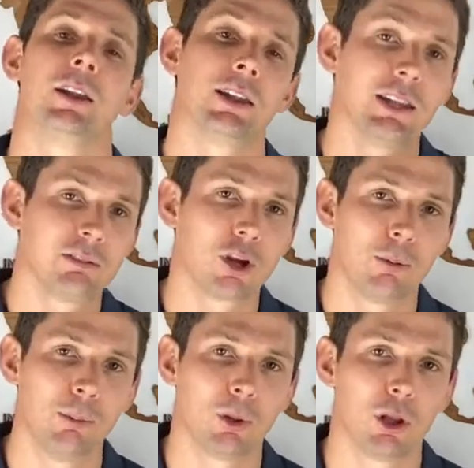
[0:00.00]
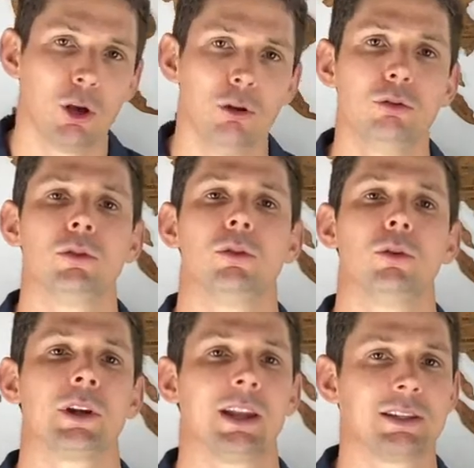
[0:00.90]
leave a comment below
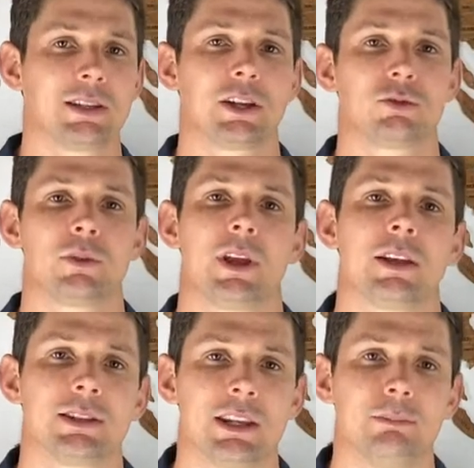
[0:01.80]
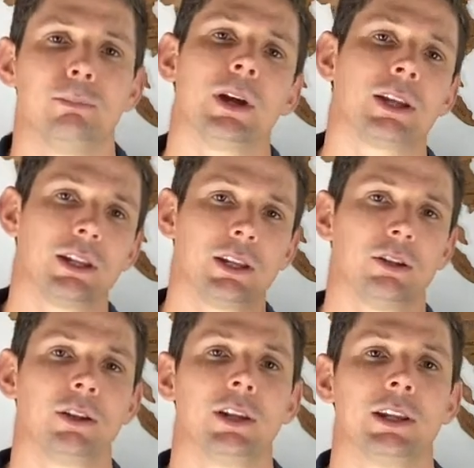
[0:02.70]
or get in touch with our team by
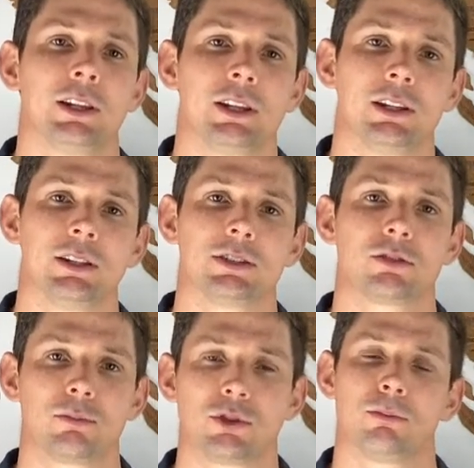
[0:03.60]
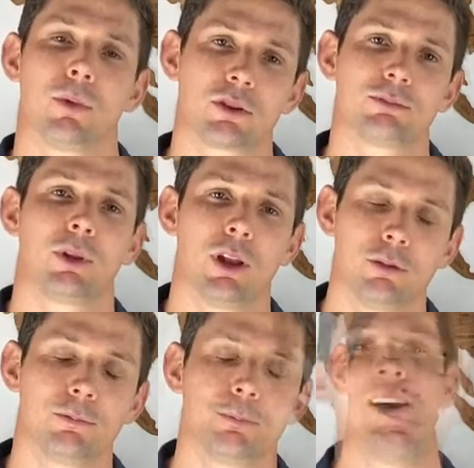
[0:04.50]
clicking on the link in the description box
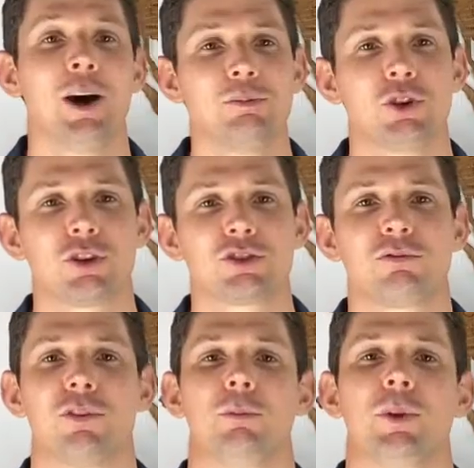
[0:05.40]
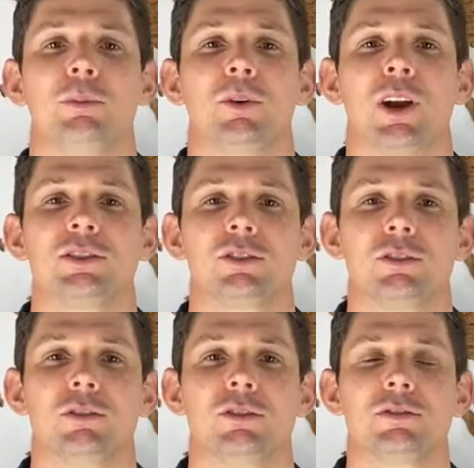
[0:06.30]
below. I'm Josh from Immigration
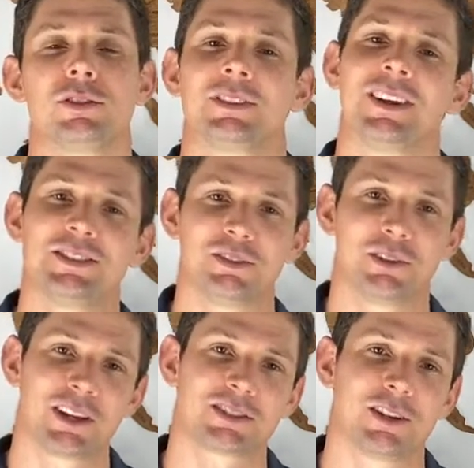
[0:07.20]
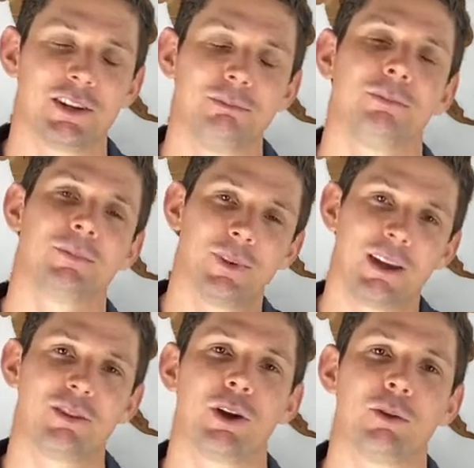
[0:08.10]
Gurus. Until next time,
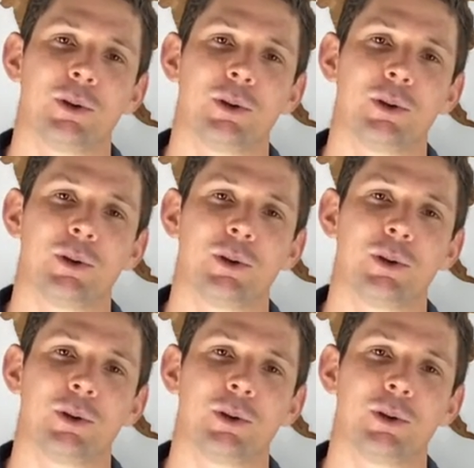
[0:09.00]
have a great